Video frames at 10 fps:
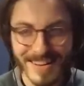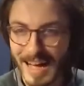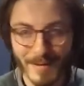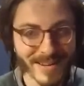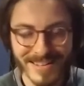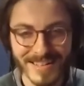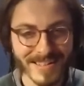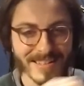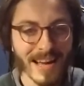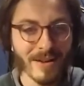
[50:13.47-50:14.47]
I mean, it
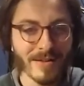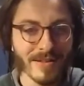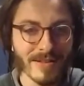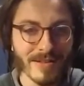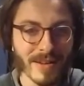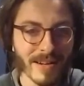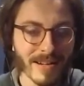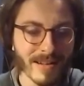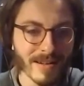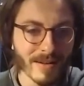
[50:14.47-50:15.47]
doesn't sound
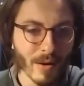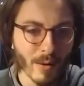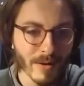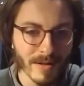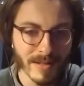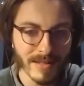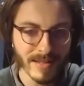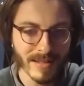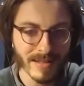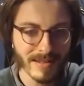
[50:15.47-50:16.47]
old.
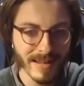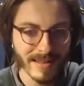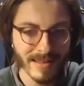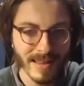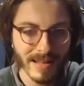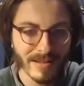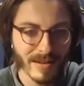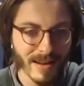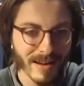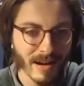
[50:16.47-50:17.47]
And
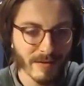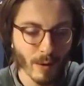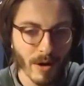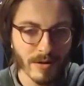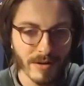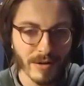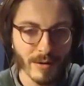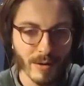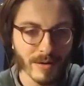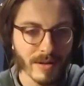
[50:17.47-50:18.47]
that's a
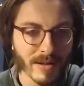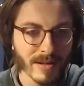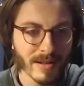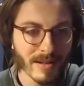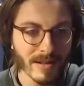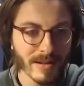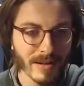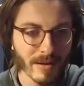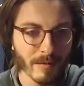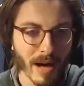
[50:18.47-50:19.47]
400-year-old, you
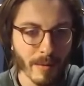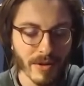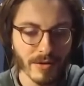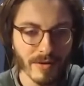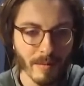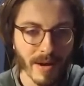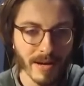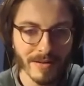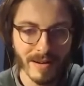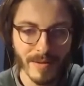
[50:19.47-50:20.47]
know, popular strum
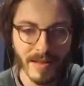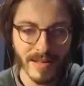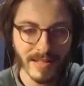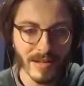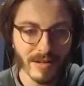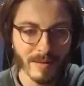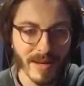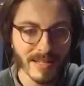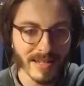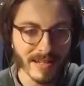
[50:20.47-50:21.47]
pattern. I mean, I think it's such an
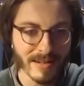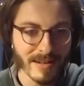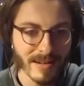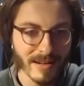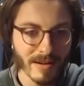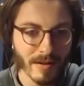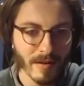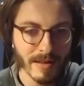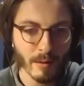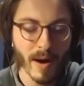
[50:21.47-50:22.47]
amazing
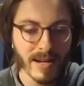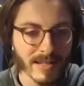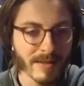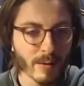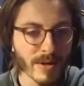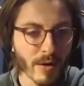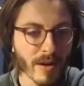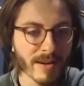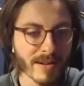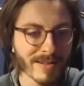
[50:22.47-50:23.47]
thing. Like, why doesn't everyone know
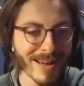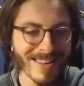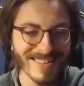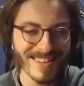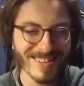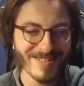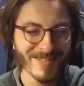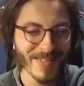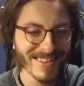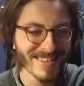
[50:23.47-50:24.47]
that? That's such a cool
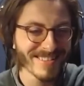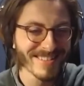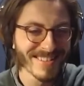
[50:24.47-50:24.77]
fact, you know.